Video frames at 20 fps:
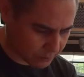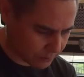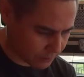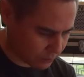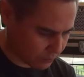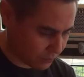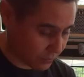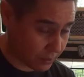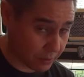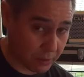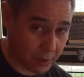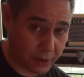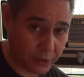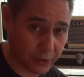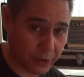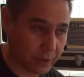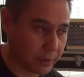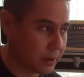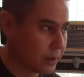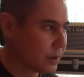
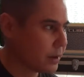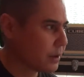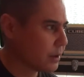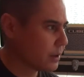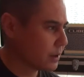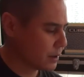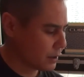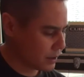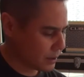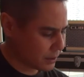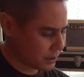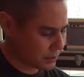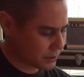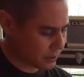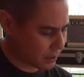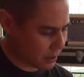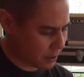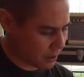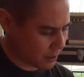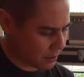progression.
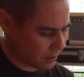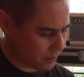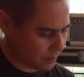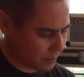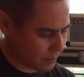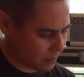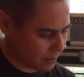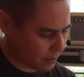So